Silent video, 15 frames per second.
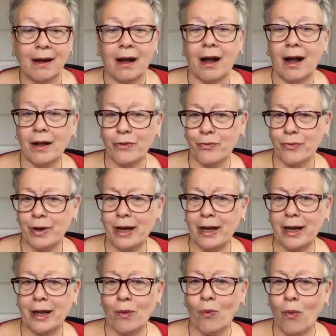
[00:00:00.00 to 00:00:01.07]
i
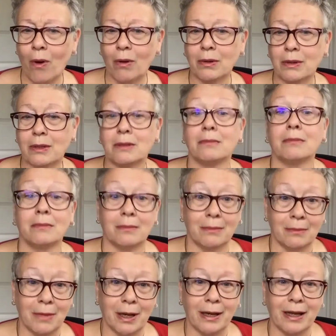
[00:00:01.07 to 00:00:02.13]
really want
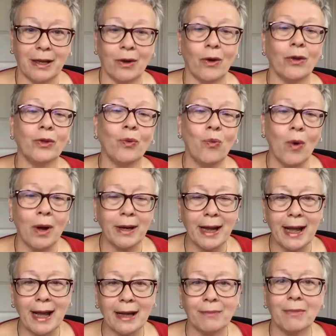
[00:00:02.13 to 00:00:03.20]
money. On the one
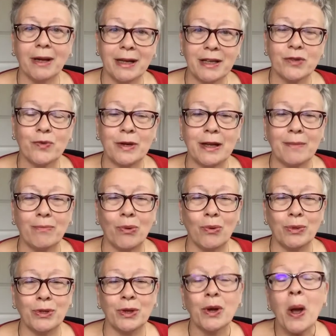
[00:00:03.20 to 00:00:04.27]
hand, money is really
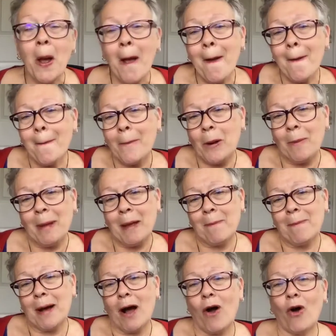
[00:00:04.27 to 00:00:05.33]
important to, you, to me,
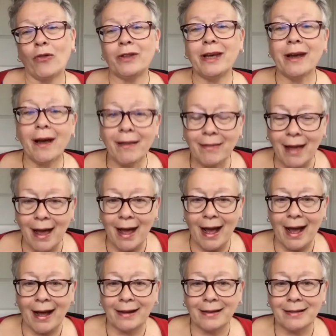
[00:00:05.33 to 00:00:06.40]
but on the other
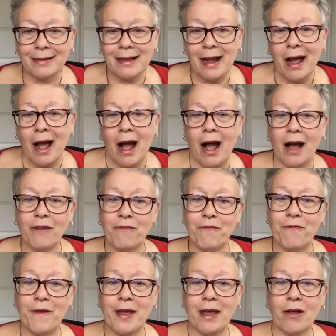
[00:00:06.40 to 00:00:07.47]
hand, I
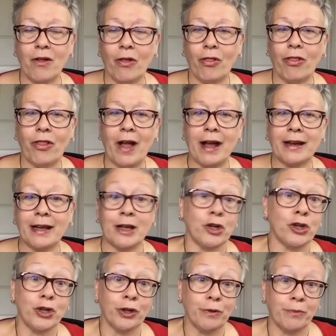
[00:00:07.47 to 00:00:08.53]
feel that it
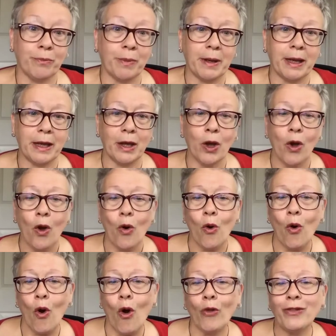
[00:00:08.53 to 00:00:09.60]
shouldn't be.
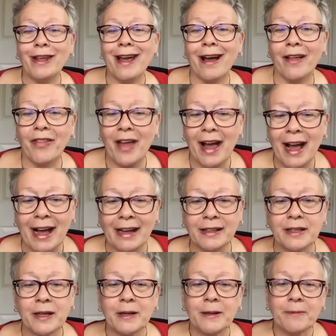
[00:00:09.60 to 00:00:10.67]
Or on the other
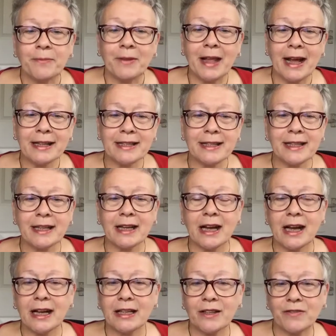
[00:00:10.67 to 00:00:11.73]
hand, that's the
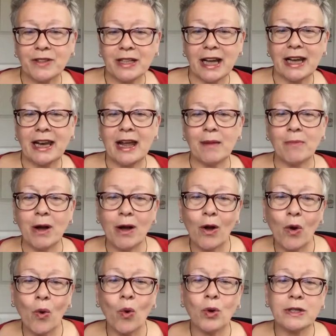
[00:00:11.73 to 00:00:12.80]
kind of
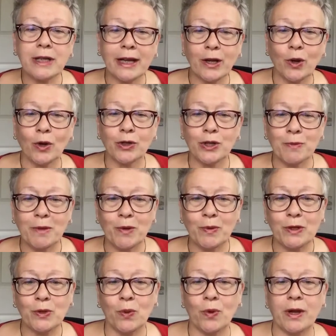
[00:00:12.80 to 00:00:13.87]
dilemma or dichotomy we're
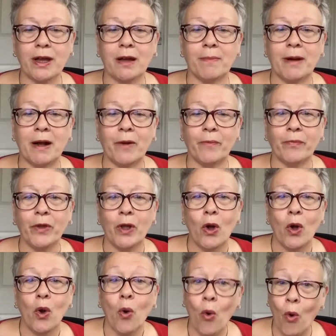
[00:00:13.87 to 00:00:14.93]
talking about.
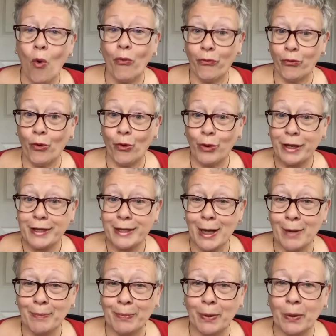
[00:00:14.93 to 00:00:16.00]
Or, for
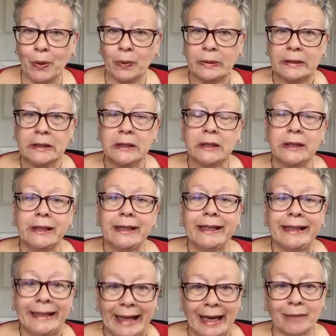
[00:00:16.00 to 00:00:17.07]
example,
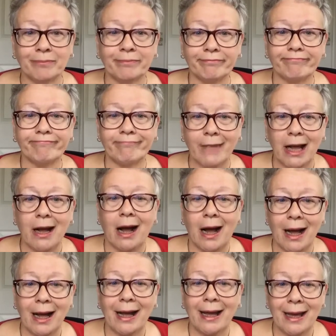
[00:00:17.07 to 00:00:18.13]
yep,
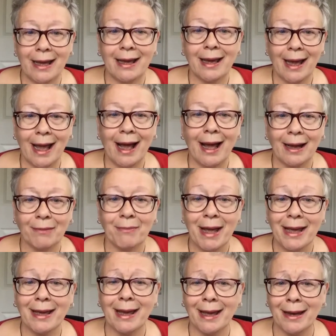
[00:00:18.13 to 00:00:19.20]
I can
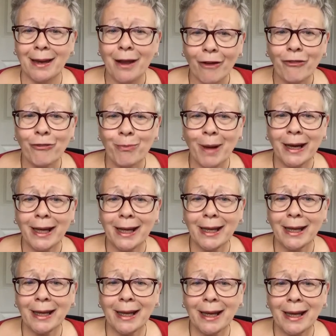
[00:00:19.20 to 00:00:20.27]
make enough money
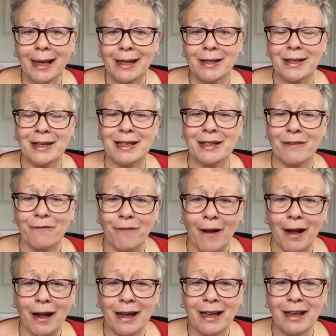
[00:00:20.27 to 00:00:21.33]
to
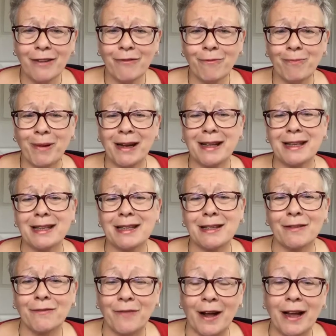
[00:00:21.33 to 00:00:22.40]
survive, but it's
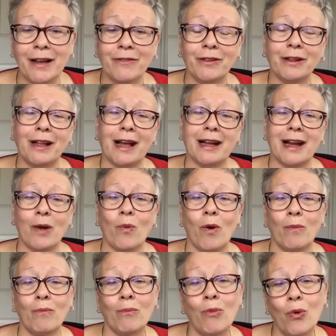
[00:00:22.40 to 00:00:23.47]
survival and I
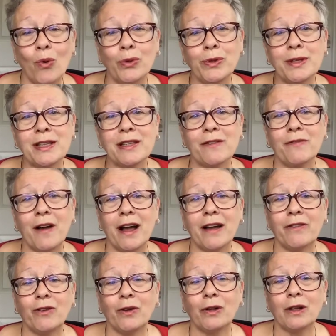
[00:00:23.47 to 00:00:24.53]
want more than
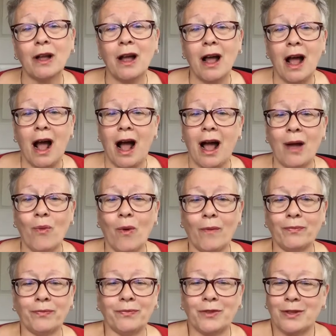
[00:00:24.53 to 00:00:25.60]
survival. I
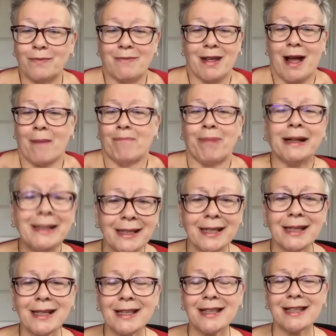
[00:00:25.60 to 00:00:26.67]
want
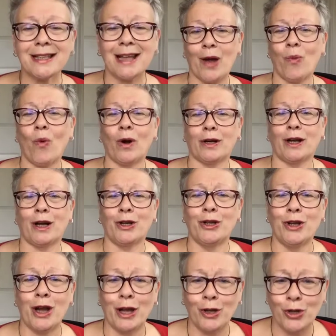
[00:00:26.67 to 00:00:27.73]
abundance, want
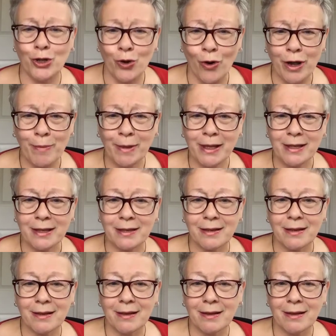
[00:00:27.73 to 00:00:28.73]
enjoyment.